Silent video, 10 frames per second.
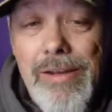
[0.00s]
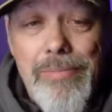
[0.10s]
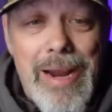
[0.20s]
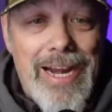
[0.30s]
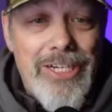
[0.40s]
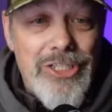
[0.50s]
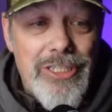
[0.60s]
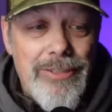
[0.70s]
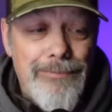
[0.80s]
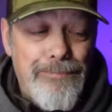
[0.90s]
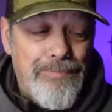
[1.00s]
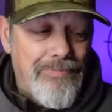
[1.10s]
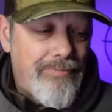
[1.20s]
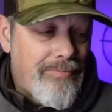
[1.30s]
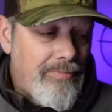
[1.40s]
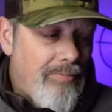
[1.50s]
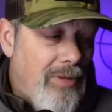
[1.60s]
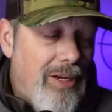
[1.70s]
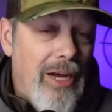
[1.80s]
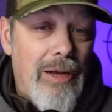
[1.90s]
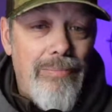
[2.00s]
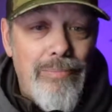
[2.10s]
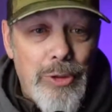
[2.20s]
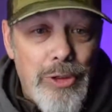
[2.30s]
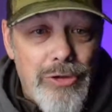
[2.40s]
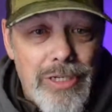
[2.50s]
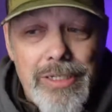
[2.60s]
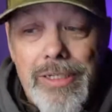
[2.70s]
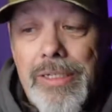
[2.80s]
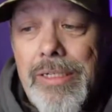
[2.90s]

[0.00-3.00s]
manage it, use it.